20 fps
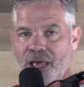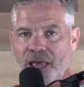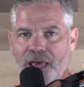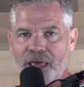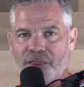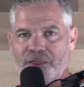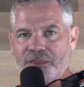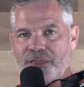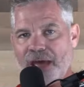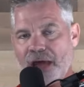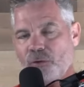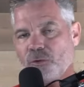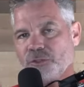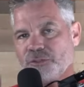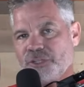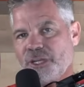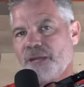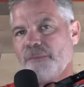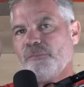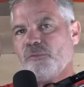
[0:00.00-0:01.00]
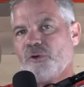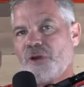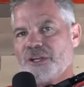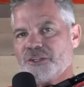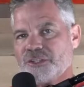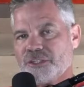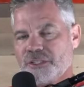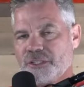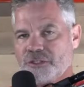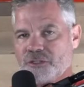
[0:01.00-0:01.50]
and that will take
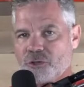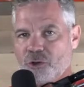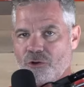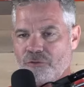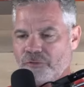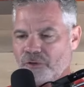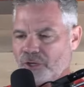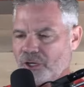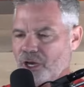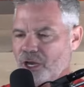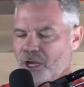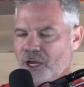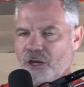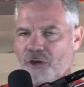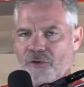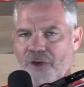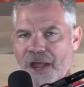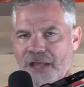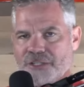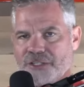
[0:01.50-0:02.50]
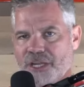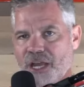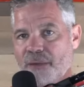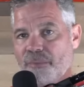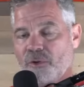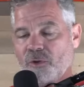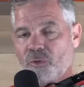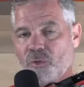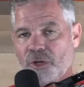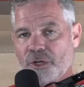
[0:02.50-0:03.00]
precedence over grass
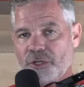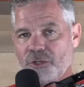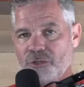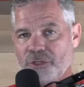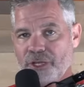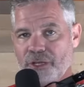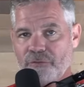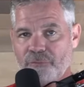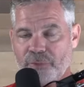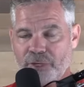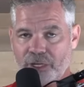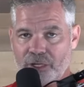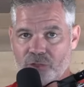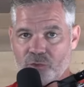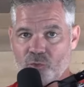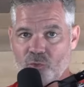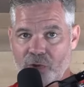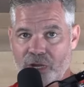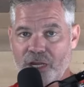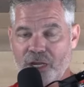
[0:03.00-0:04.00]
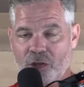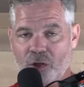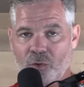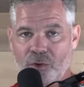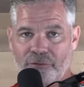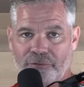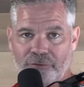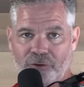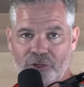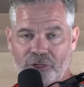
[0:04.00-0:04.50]
type or where you live because we know
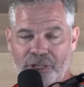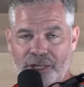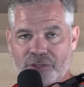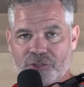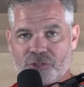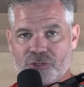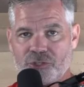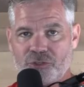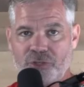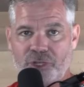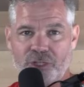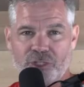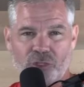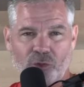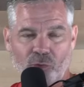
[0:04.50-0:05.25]
what fertilizers you need,